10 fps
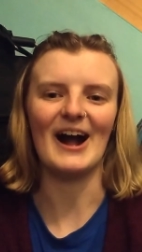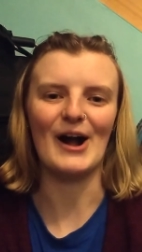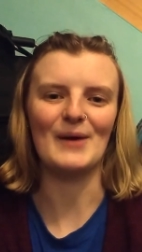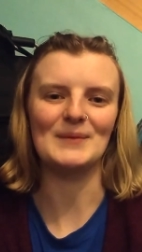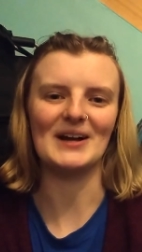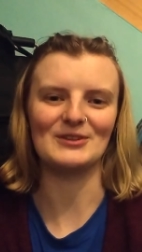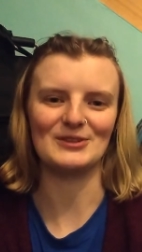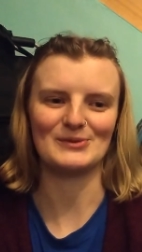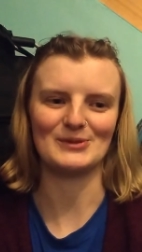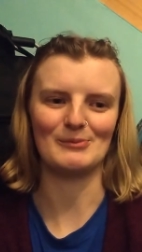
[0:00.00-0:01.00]
Um, I
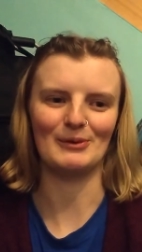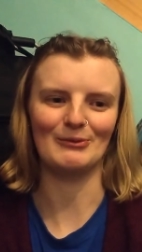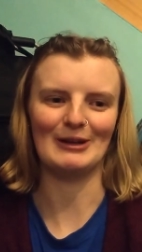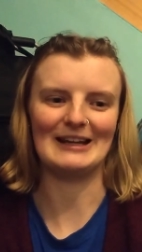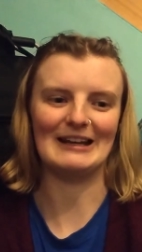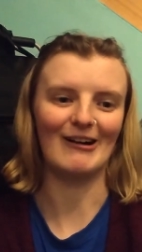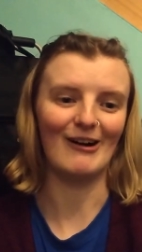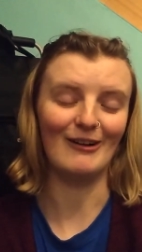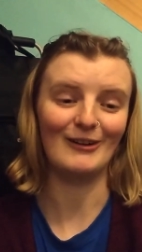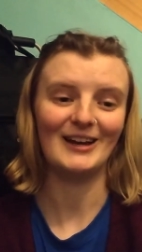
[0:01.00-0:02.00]
know this one's been really
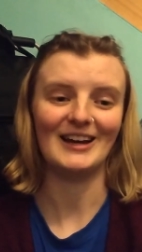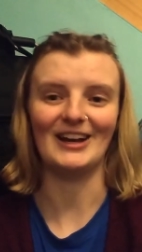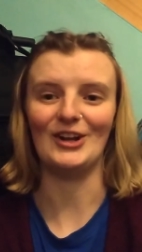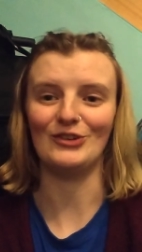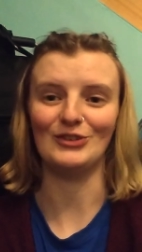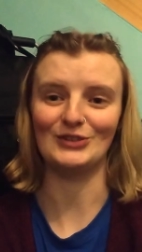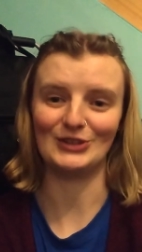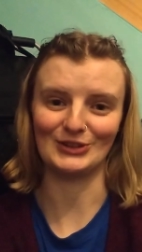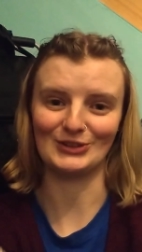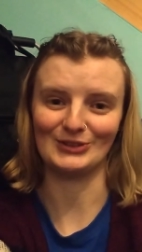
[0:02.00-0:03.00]
long, and if you've
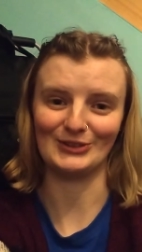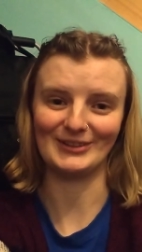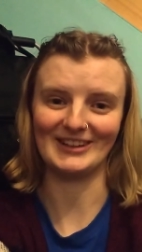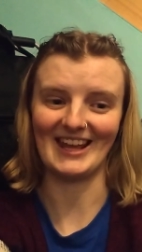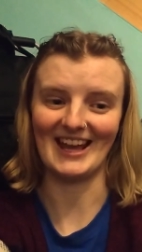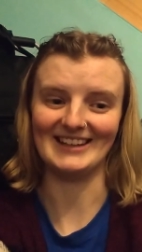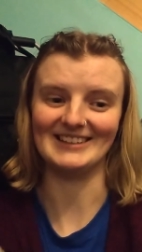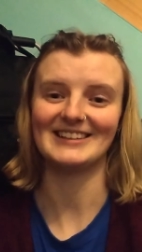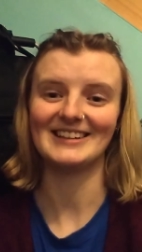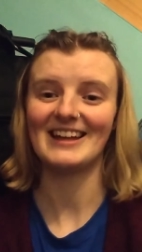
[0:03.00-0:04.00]
stuck through to the
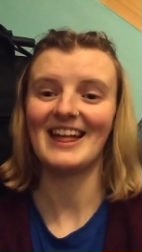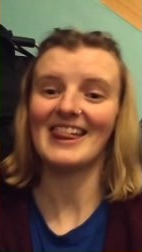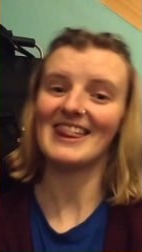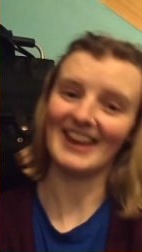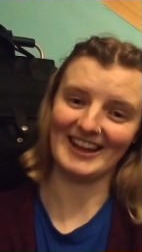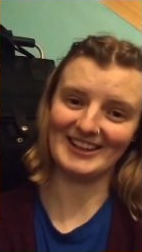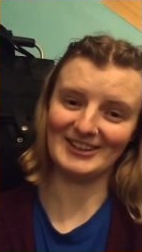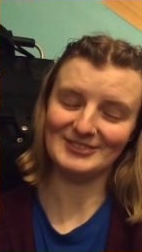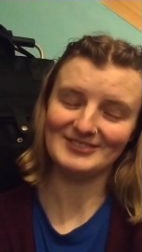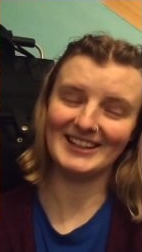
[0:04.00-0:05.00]
end, thank you.